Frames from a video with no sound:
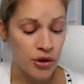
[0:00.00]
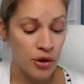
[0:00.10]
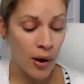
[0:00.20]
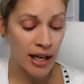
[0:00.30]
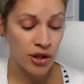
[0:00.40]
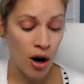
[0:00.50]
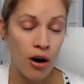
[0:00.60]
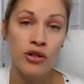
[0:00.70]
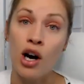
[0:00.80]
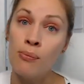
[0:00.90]
Do I
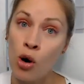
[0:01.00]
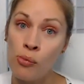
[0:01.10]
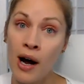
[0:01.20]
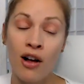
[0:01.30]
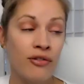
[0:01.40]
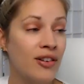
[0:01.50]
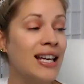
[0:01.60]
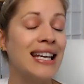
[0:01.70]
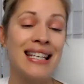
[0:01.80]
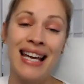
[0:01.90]
charge a mobile
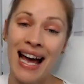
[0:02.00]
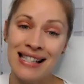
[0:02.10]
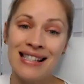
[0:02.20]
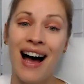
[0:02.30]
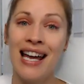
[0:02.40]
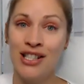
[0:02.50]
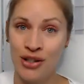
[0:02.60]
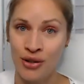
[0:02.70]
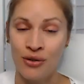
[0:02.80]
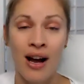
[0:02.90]
fee? Yes, I
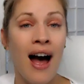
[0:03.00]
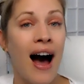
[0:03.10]
do.